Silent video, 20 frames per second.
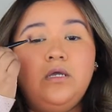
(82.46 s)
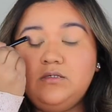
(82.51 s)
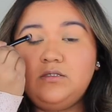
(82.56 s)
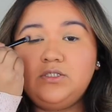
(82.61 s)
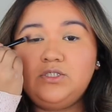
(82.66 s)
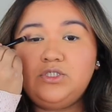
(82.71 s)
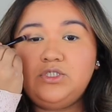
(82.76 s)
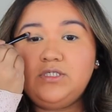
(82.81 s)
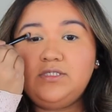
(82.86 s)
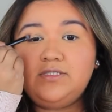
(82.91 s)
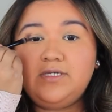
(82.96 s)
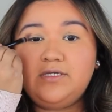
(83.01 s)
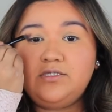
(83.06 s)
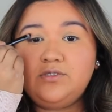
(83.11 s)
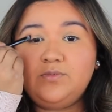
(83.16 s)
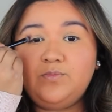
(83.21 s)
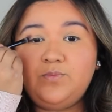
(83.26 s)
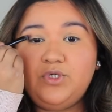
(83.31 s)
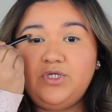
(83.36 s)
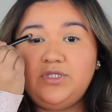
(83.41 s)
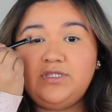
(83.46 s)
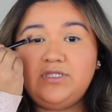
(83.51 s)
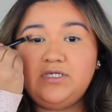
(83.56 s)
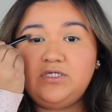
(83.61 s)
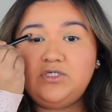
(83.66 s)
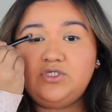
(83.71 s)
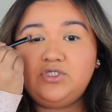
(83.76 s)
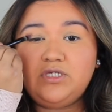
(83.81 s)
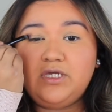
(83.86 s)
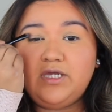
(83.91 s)
She said to put this
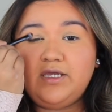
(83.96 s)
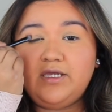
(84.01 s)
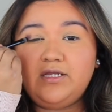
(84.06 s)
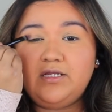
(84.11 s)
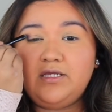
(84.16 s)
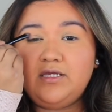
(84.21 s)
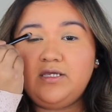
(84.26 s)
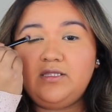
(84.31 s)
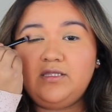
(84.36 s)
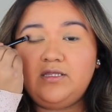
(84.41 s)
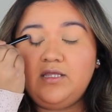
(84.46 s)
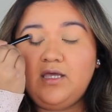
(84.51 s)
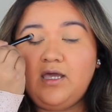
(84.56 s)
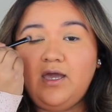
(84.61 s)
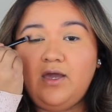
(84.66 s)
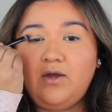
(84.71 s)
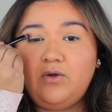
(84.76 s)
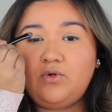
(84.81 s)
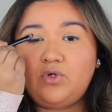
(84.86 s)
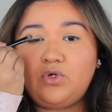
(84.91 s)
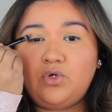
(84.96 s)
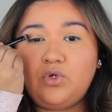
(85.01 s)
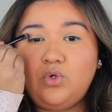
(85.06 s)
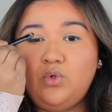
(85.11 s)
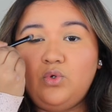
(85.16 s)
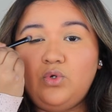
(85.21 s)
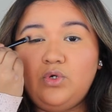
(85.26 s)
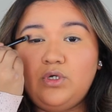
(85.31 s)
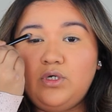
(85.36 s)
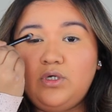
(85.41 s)
shade in the outer
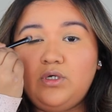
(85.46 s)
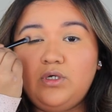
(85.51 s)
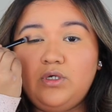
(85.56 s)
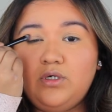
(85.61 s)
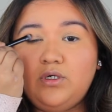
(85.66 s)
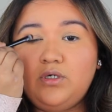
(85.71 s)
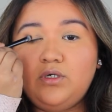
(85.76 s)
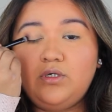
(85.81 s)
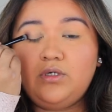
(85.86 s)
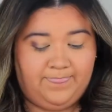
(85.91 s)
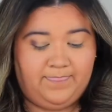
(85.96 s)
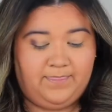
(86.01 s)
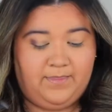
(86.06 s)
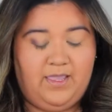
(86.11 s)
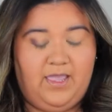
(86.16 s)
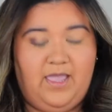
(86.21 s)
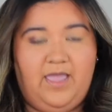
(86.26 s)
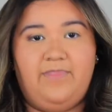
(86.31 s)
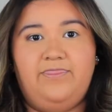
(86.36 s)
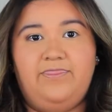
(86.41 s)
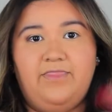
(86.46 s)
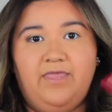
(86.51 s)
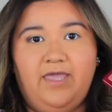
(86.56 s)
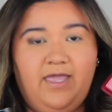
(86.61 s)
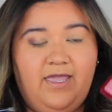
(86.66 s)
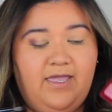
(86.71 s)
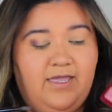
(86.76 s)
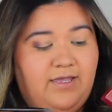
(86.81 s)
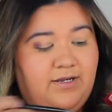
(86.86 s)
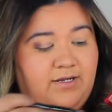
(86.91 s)
corner. And
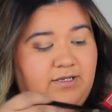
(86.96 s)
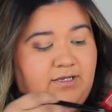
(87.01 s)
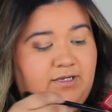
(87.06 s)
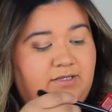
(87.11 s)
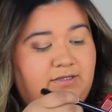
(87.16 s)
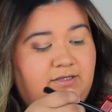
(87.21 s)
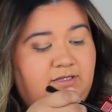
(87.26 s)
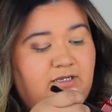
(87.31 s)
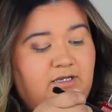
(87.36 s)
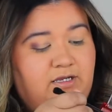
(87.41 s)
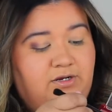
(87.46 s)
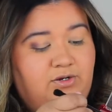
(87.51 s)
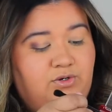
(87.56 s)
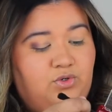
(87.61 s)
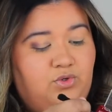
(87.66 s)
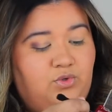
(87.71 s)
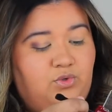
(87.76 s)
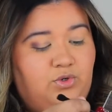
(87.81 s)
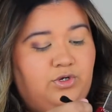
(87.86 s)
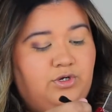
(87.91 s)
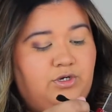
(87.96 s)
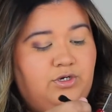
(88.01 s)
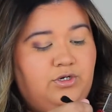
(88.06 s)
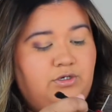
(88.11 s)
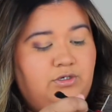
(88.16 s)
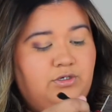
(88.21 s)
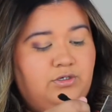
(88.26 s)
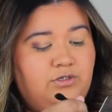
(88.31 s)
then in the inner corner.